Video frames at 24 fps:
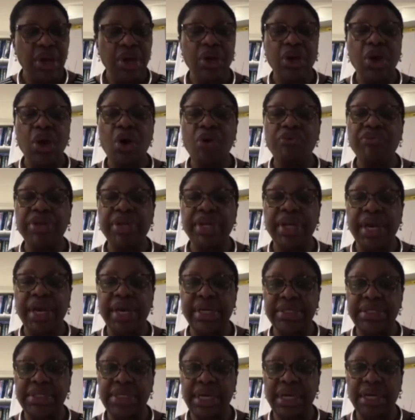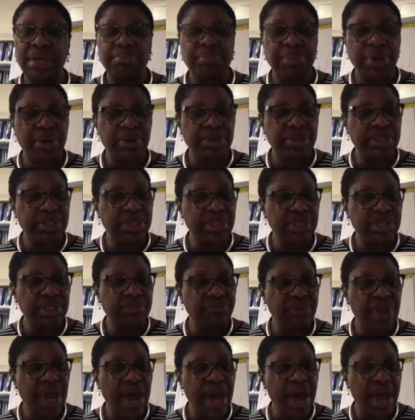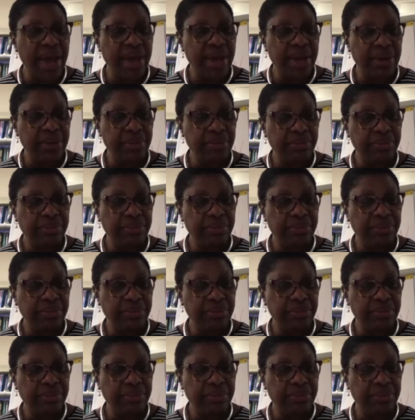COVID-19 bears this flag.